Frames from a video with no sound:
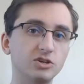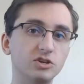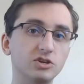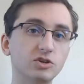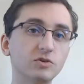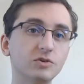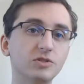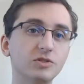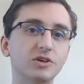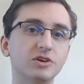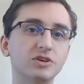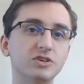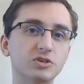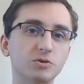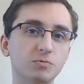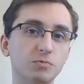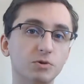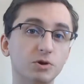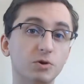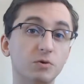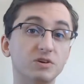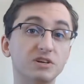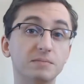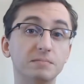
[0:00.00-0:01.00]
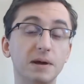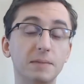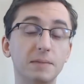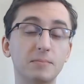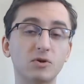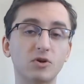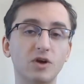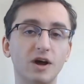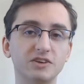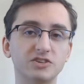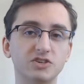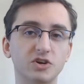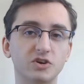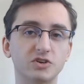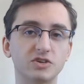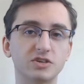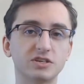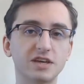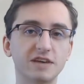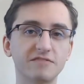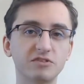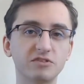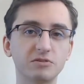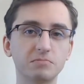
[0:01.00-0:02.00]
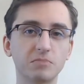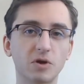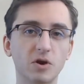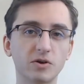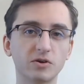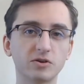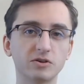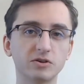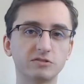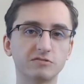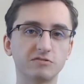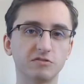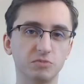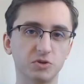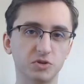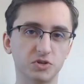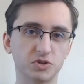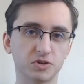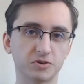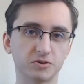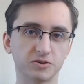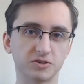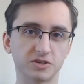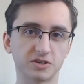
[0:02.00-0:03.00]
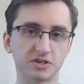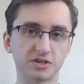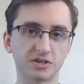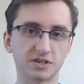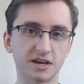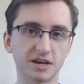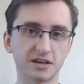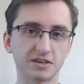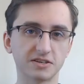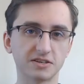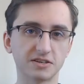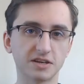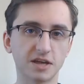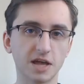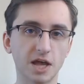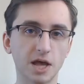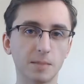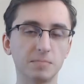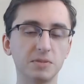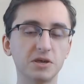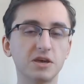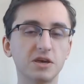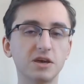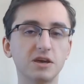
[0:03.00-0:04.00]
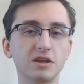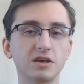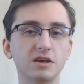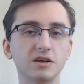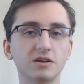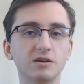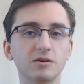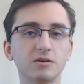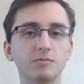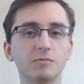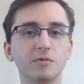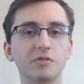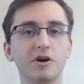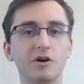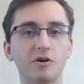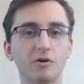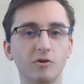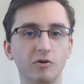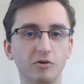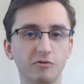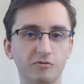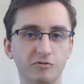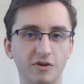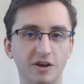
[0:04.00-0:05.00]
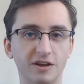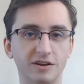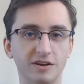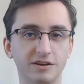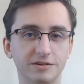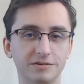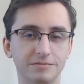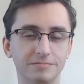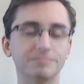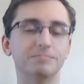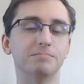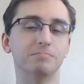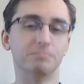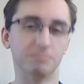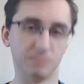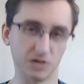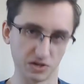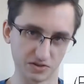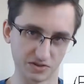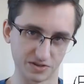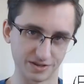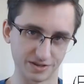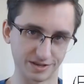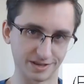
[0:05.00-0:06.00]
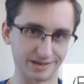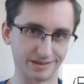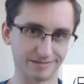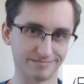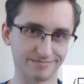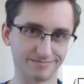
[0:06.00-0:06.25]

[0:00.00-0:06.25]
To do this, we're going to memorize our 7 markers for musical success, beginning with our old friend, middle C.